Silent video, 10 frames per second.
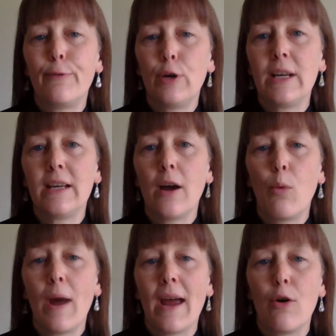fully
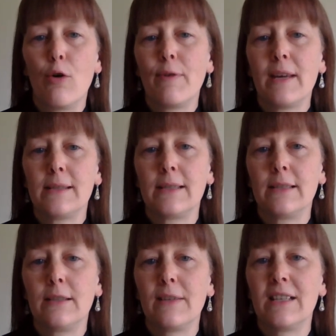aware of his
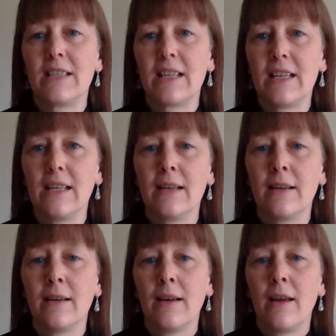divinity
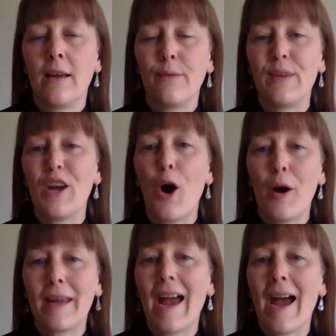the
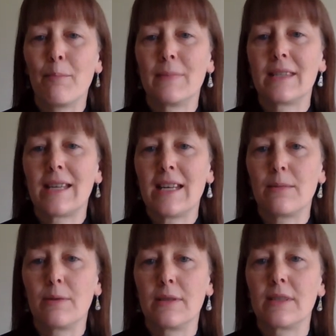I am
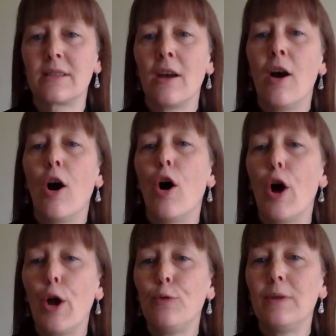statements
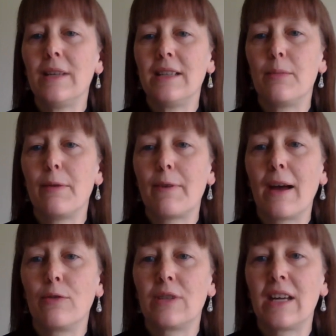are only to be
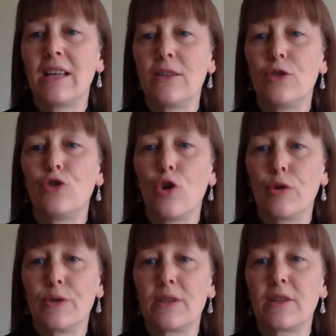found in
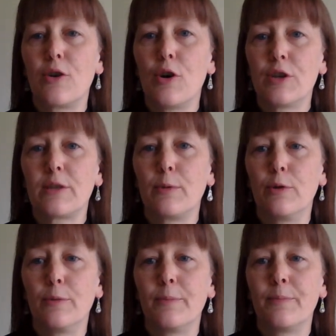John's
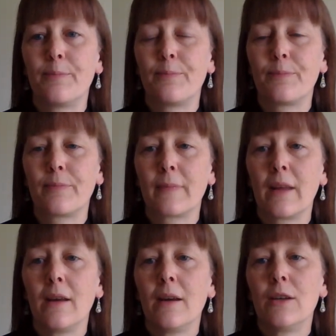Gospel.
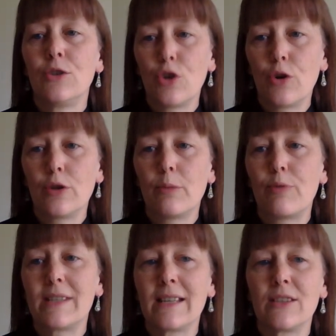John
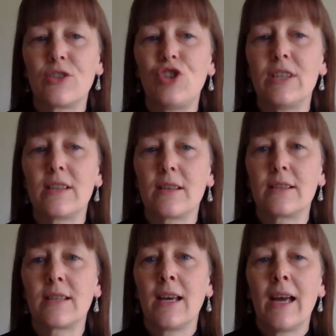presents
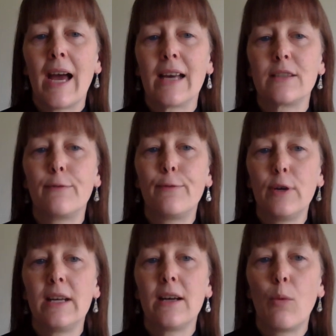Jesus as
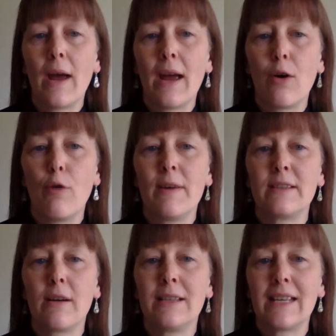fully aware of
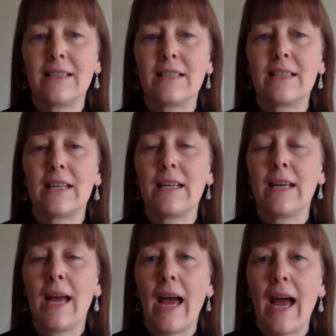his identity
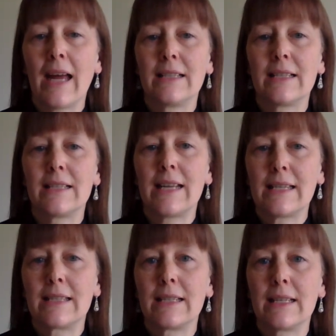and
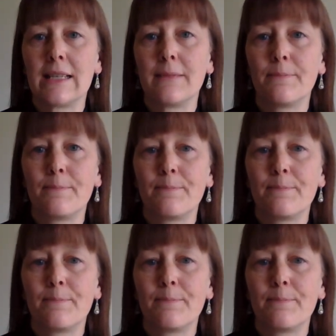destiny.